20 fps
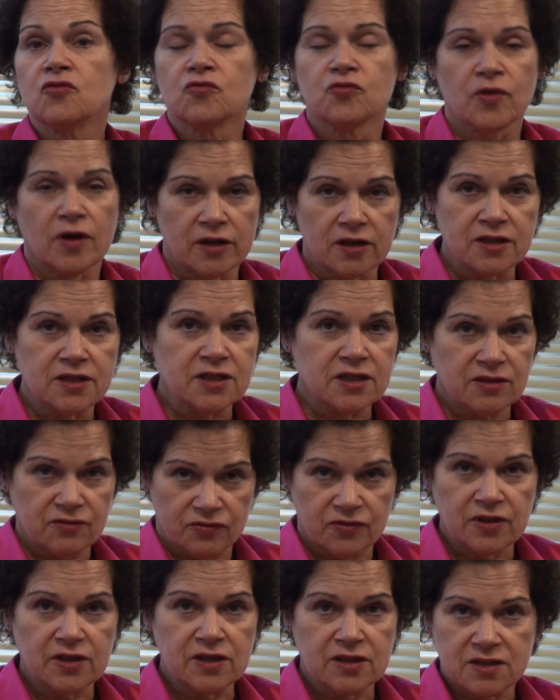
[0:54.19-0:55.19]

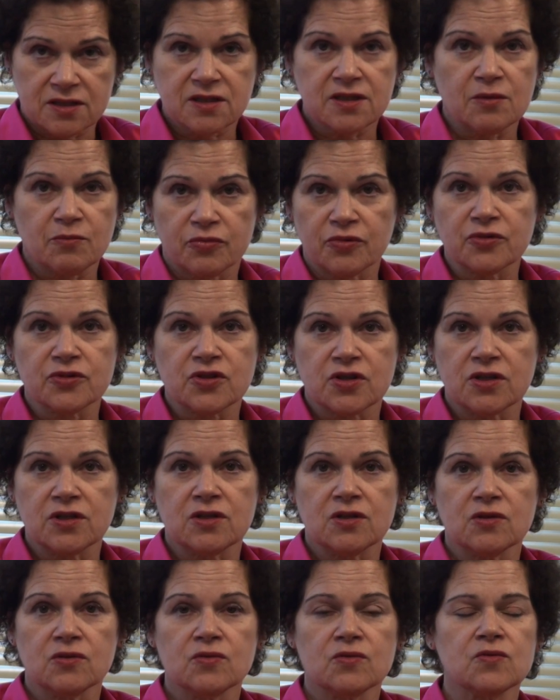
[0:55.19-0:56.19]
relatively simple to
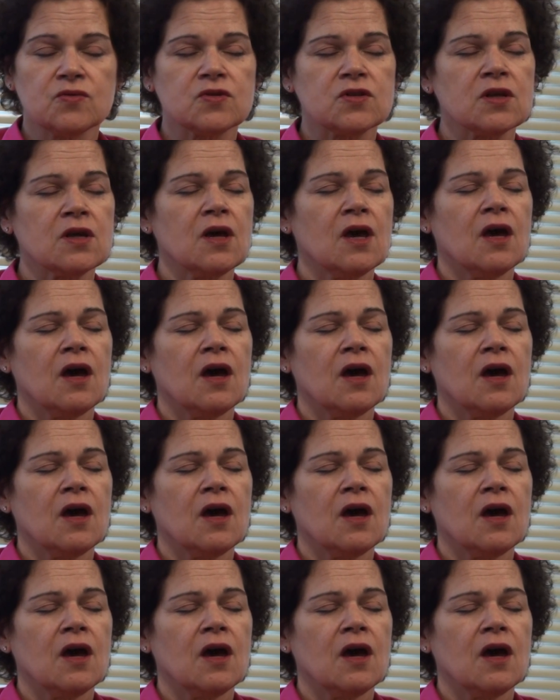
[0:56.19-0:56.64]
use,